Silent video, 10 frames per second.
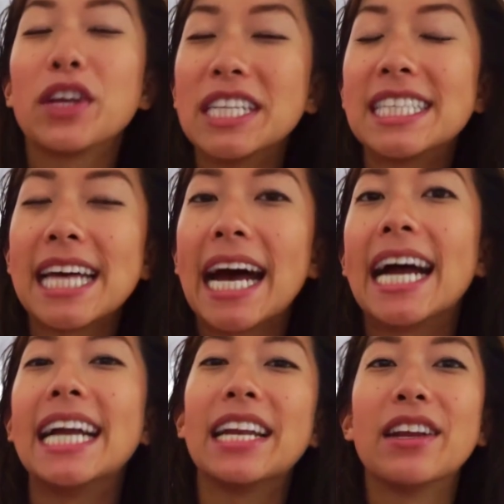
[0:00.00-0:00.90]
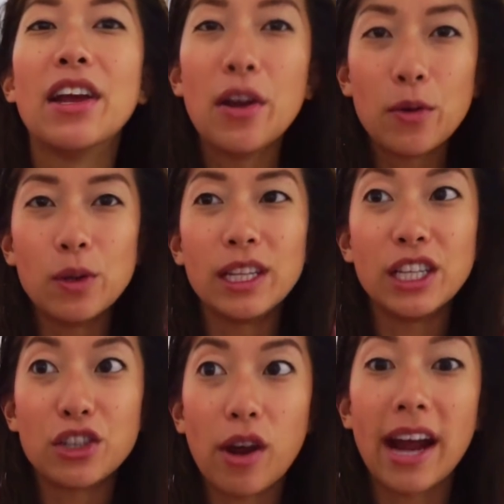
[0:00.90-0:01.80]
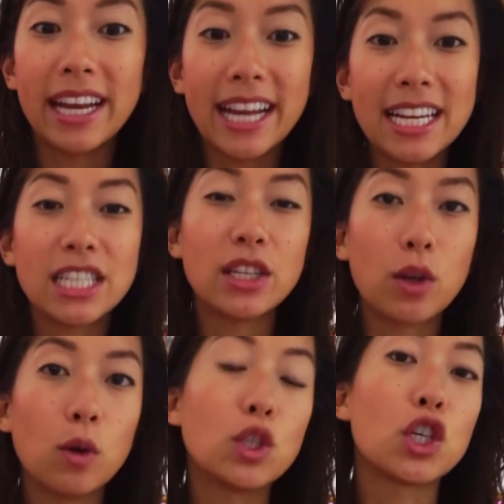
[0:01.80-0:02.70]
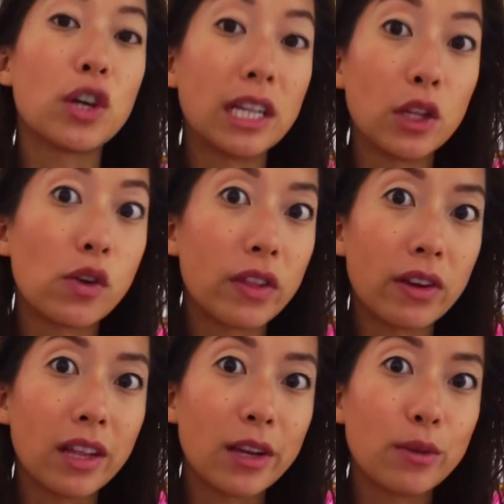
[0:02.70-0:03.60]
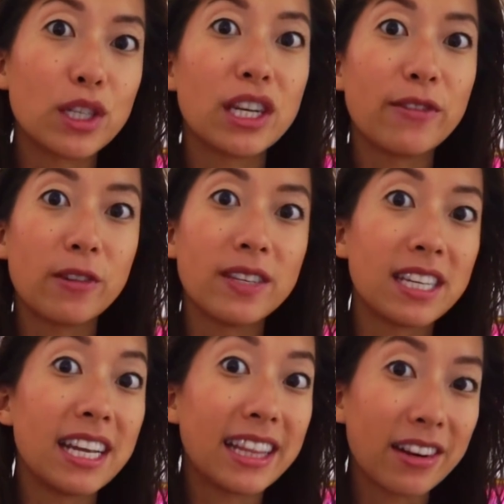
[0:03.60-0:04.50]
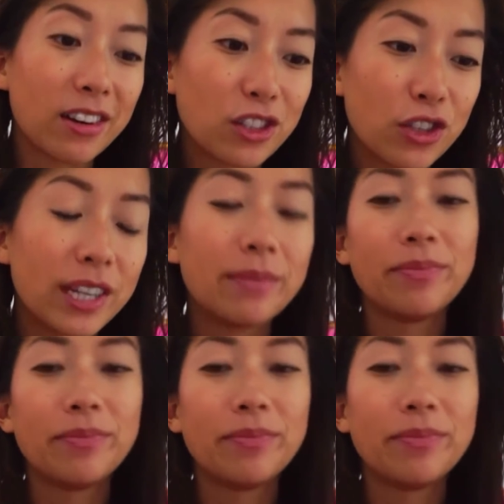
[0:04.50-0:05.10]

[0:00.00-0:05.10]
the good side and really try and get to the culture and learn their language if you're visiting their country.